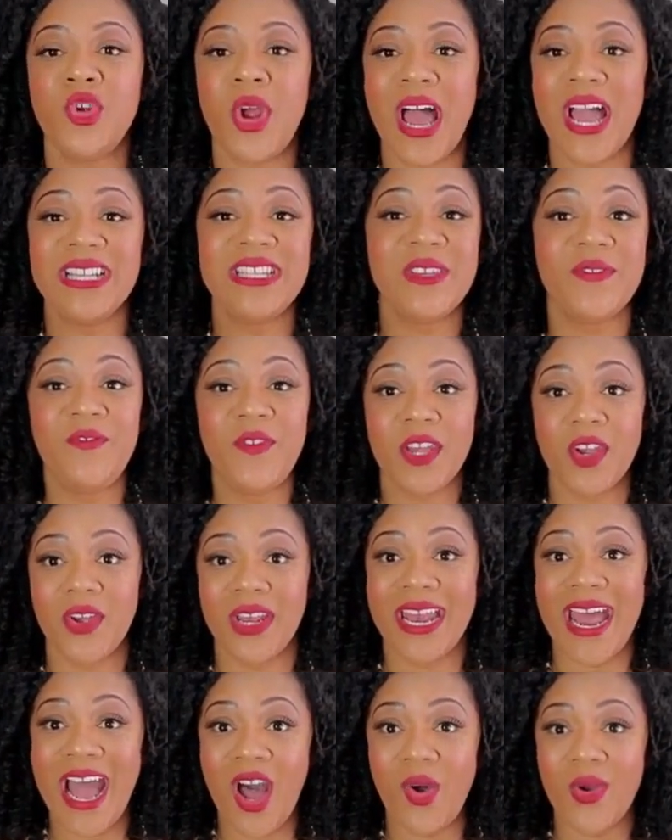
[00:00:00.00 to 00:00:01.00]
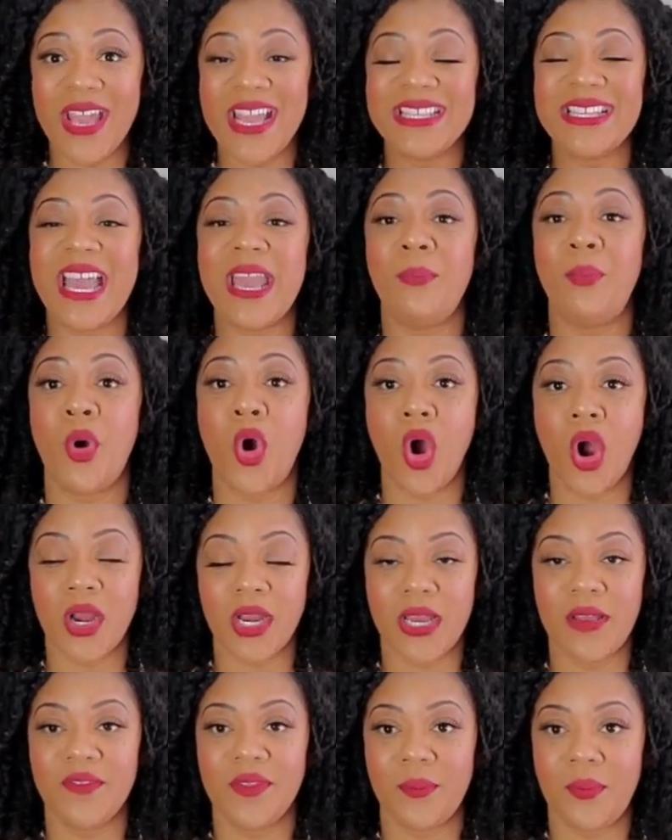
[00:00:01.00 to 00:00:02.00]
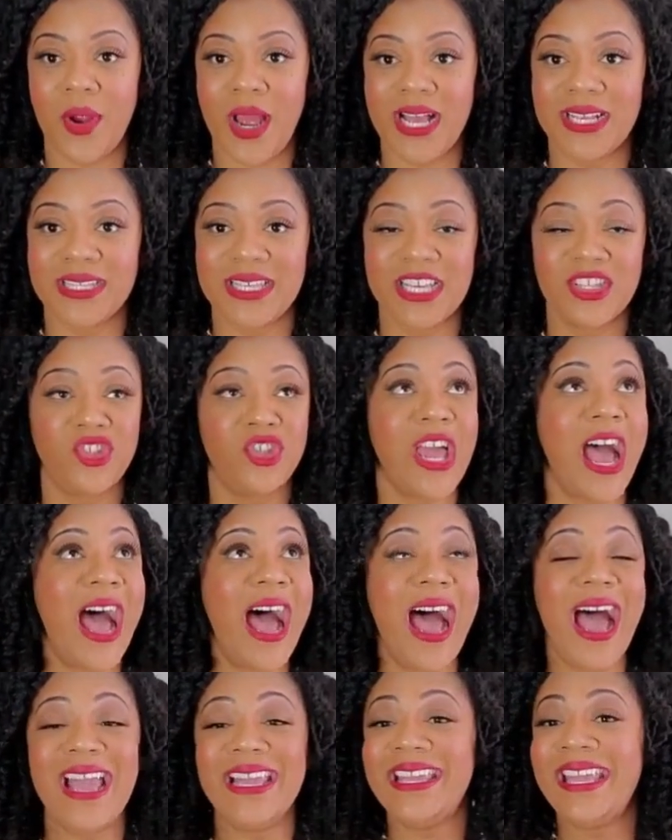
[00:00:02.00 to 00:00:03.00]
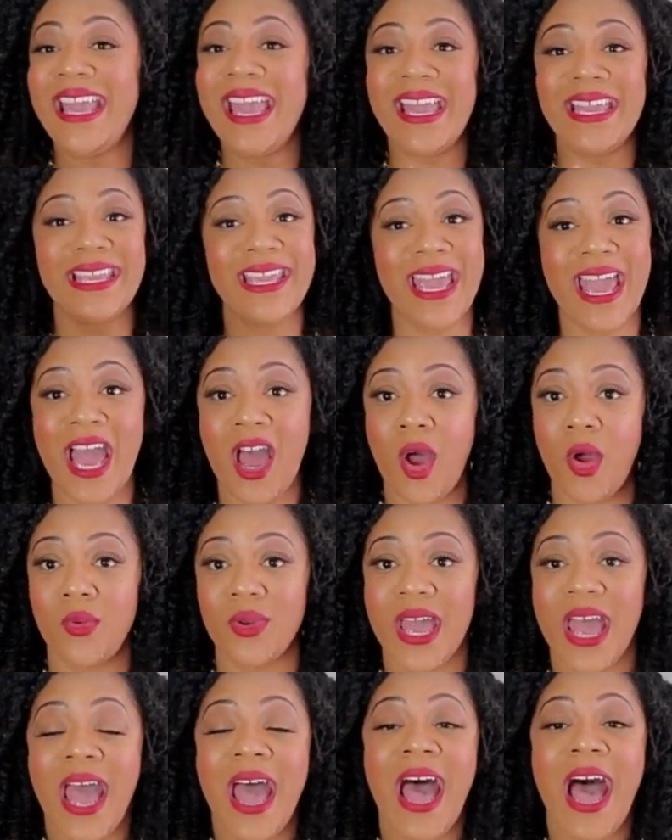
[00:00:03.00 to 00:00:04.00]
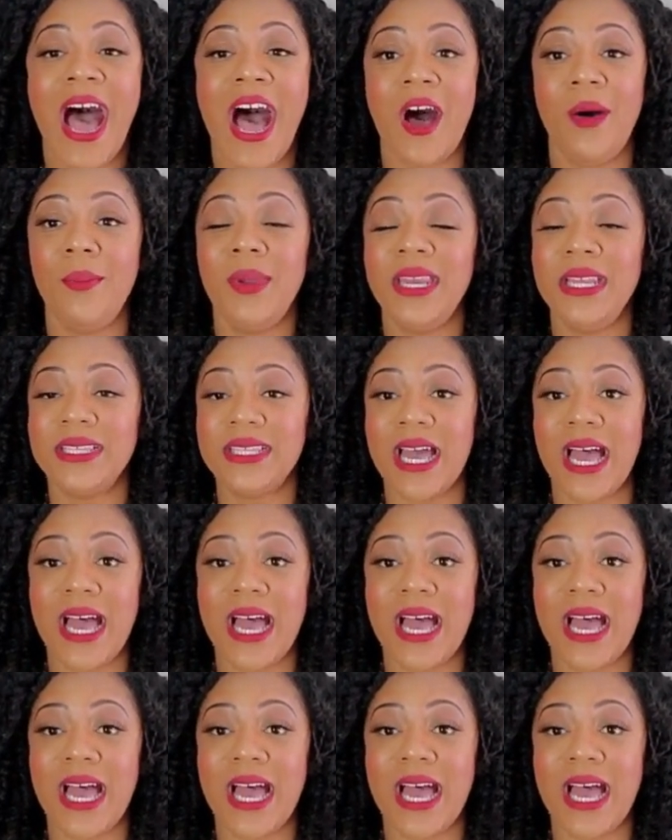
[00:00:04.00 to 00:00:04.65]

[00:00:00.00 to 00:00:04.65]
trying to figure it out is a part of the process. I can't count how many